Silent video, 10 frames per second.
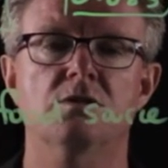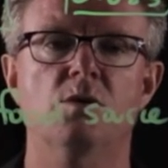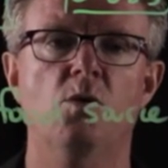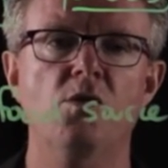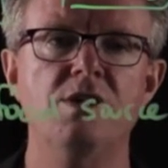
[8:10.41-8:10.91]

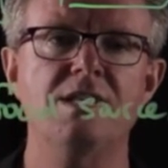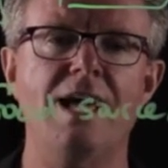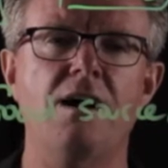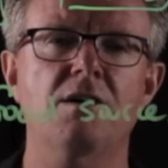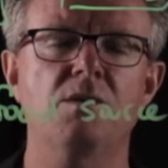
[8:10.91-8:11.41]
So all these
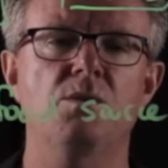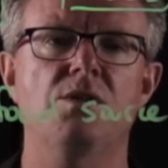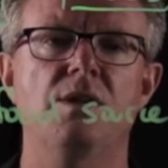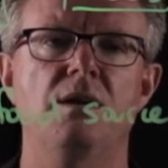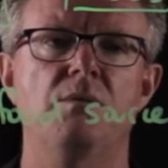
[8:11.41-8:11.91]
algae
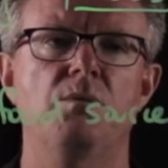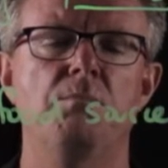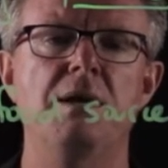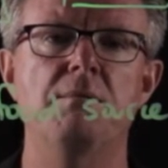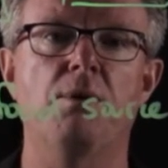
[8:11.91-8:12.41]
with their
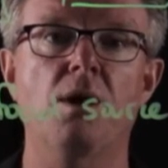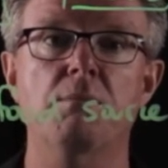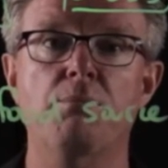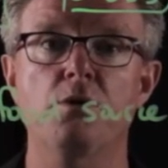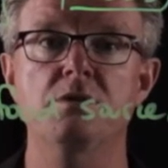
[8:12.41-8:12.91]

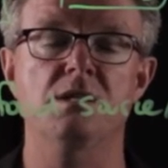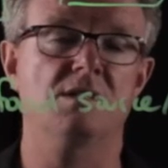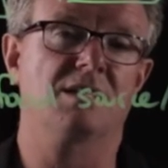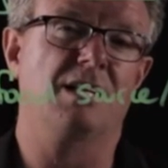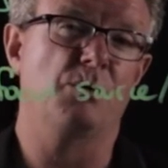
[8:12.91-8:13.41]
metabolic
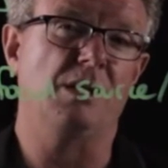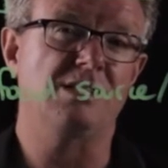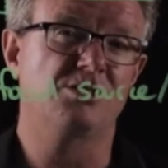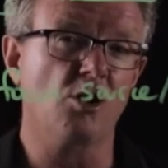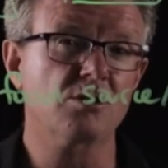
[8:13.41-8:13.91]
processes are going to
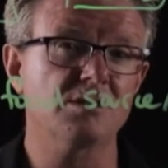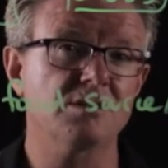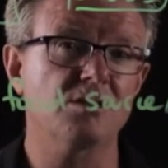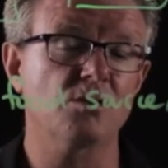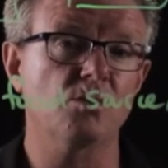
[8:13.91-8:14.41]
release
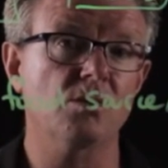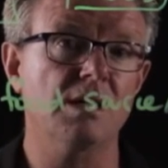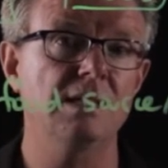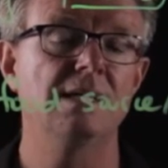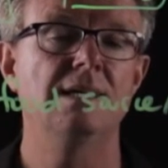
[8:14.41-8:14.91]
toxins into the water.